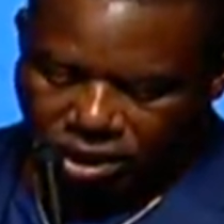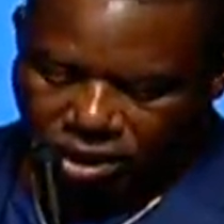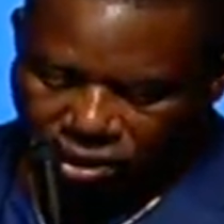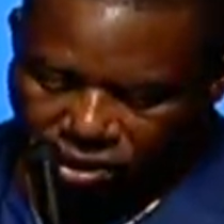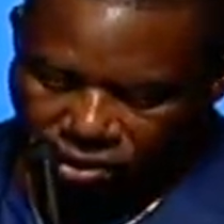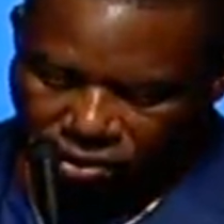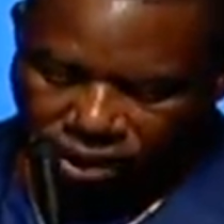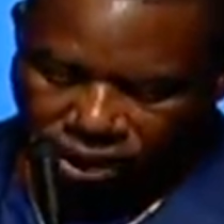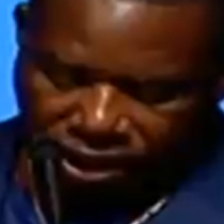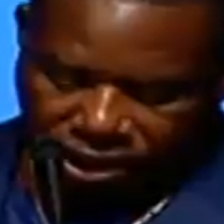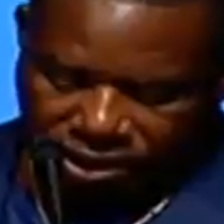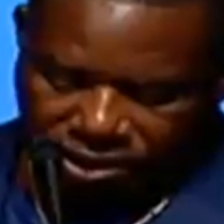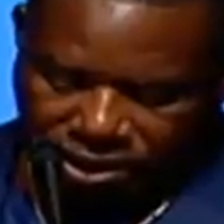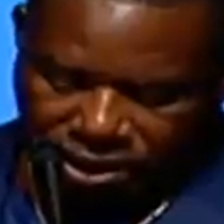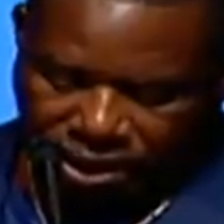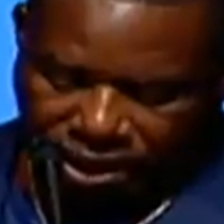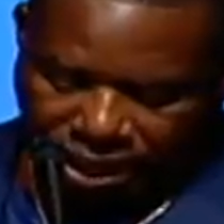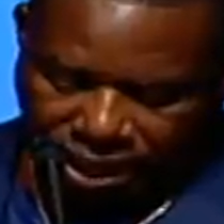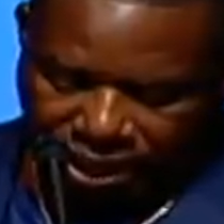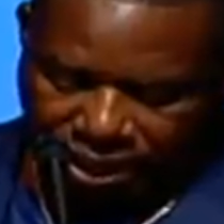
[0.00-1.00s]
Holy is
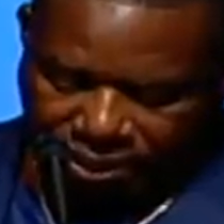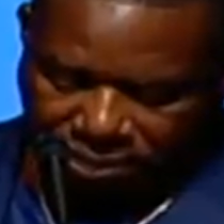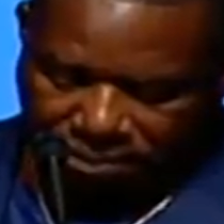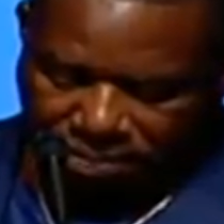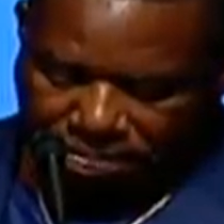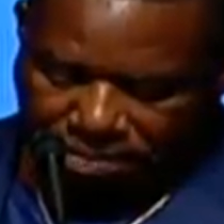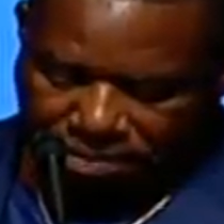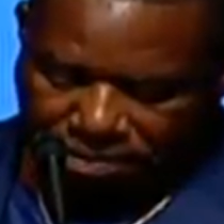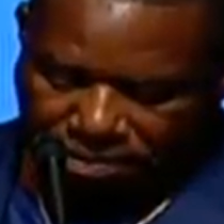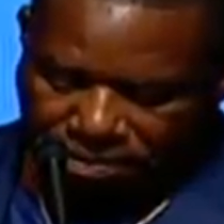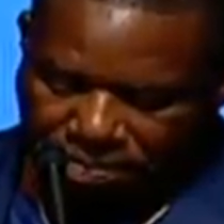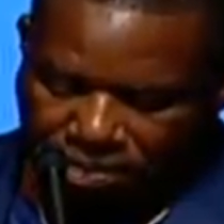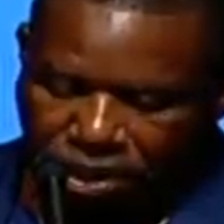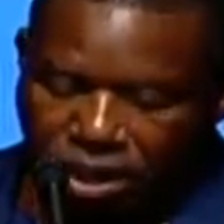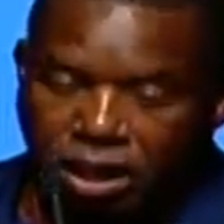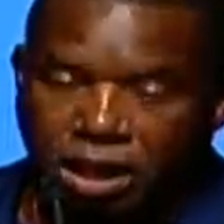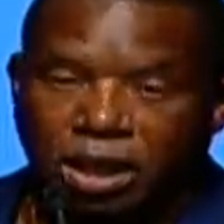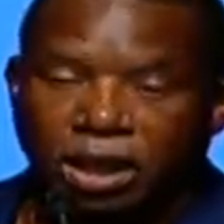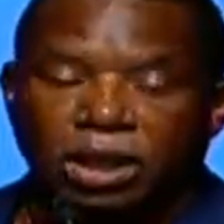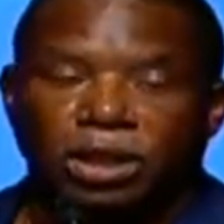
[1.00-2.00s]
the Lamb.
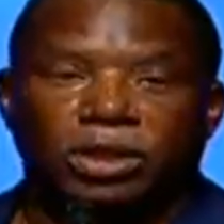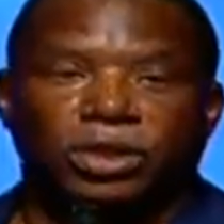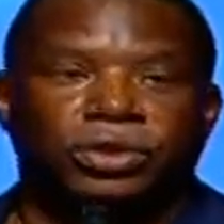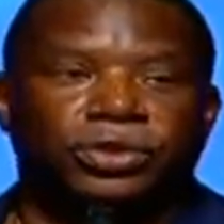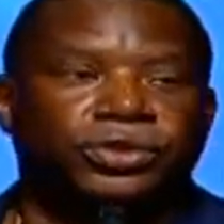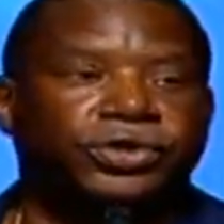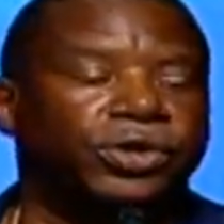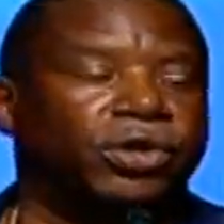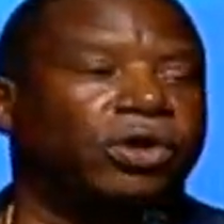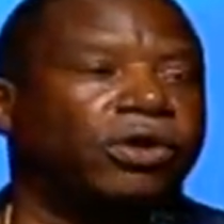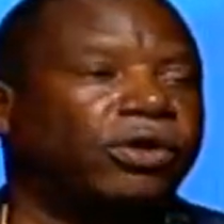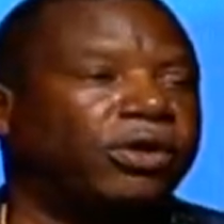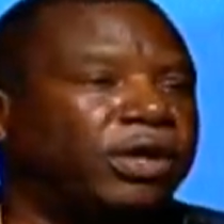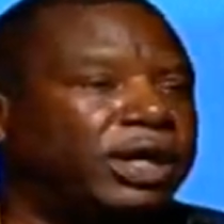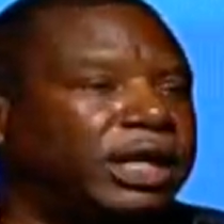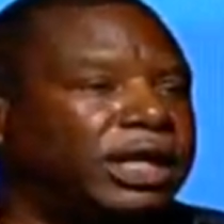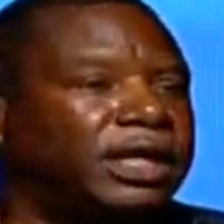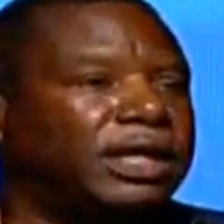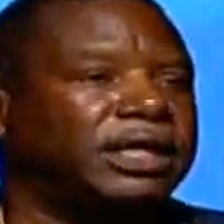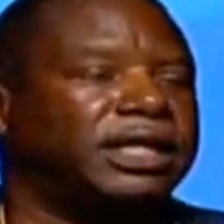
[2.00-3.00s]

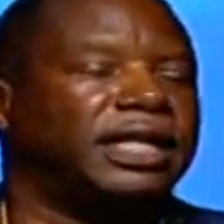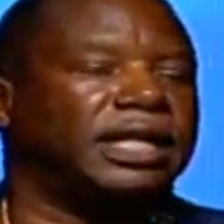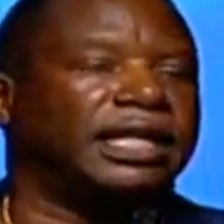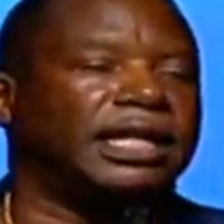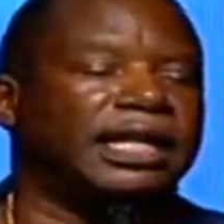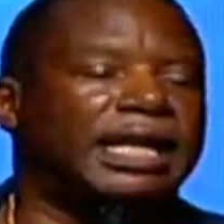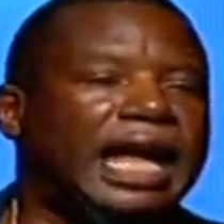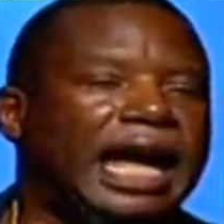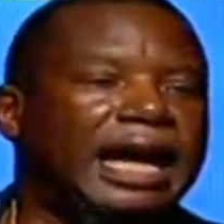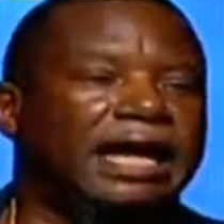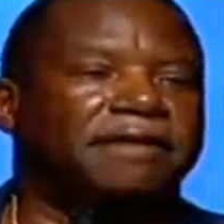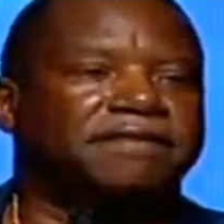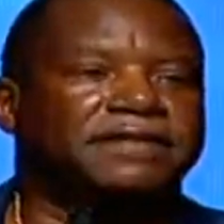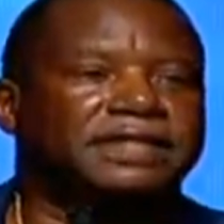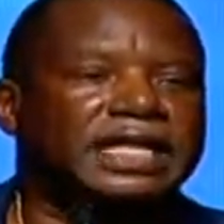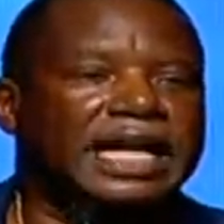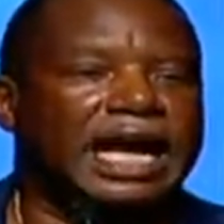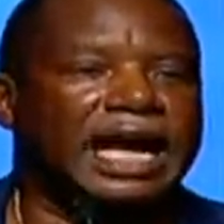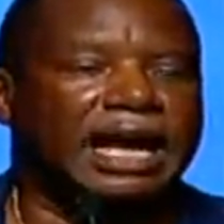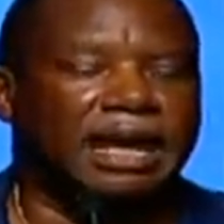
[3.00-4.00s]
During the
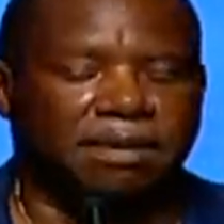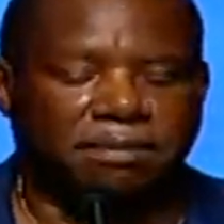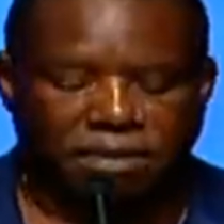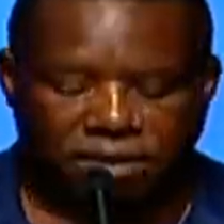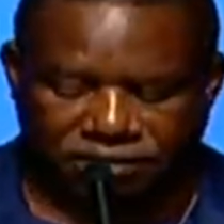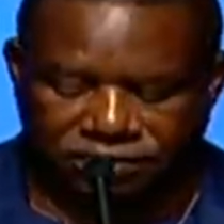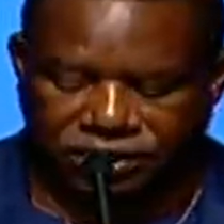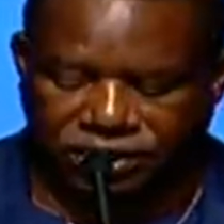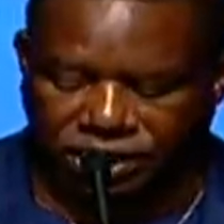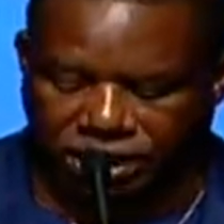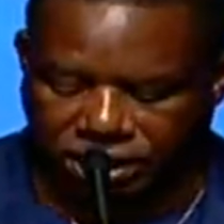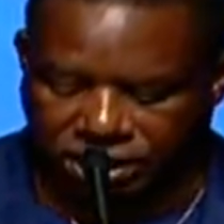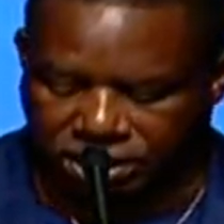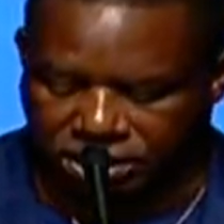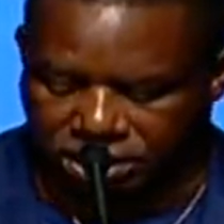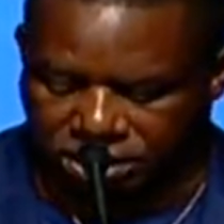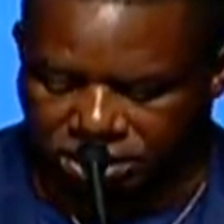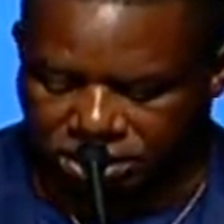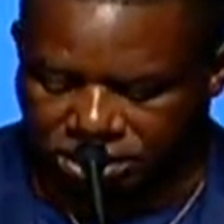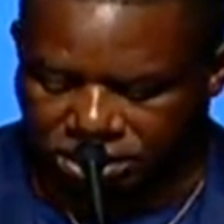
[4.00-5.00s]
lifetime of
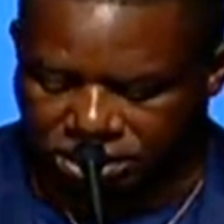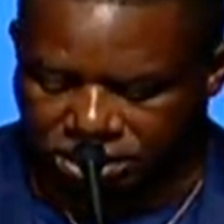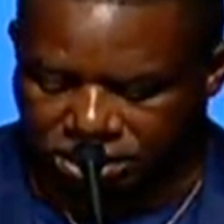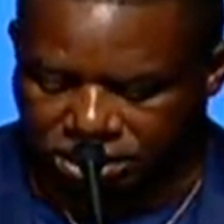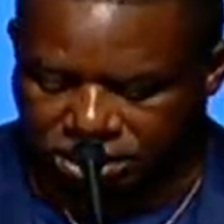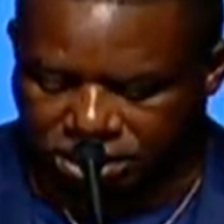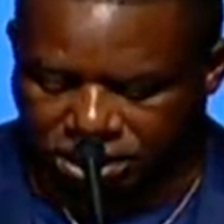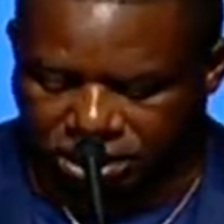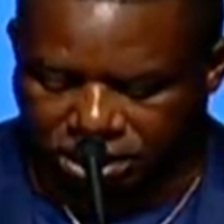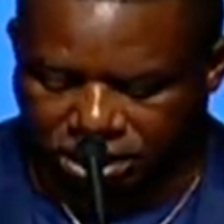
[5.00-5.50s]
Jesus,